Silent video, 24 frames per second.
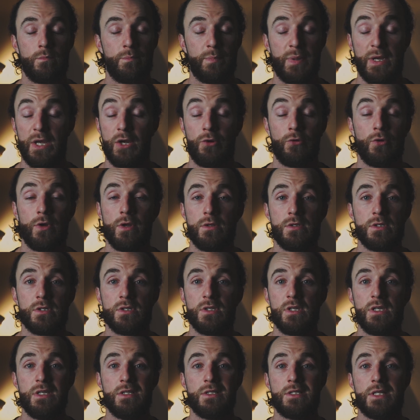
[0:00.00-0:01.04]
periods,
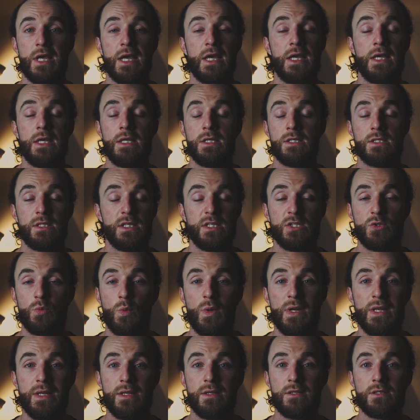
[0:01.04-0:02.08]
these days, these
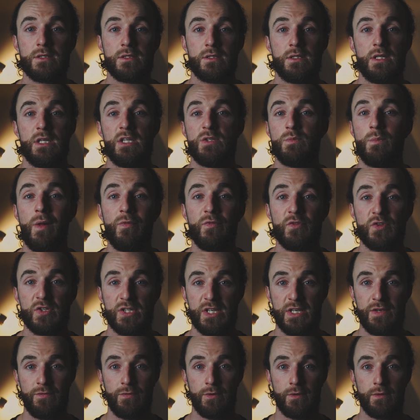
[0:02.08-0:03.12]
weeks, these
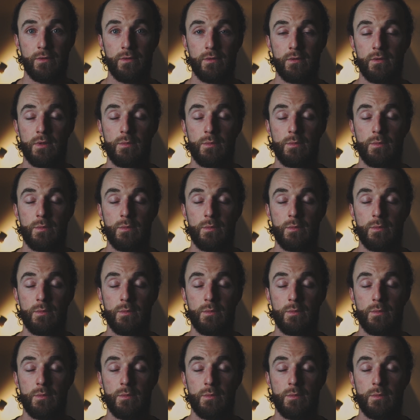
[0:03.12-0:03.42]
months even.